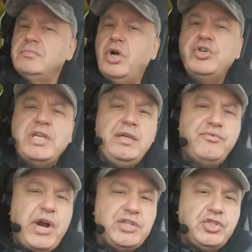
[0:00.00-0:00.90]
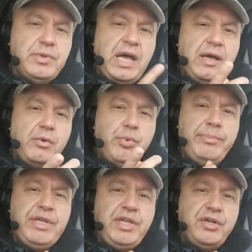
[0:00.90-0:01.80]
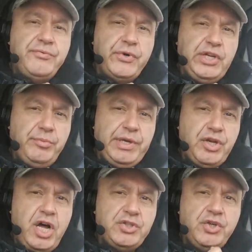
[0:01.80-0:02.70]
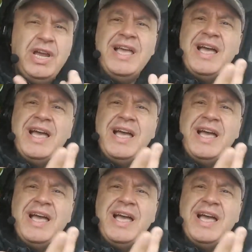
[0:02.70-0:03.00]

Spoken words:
Okay, Rogers, we'll be here for a little bit longer.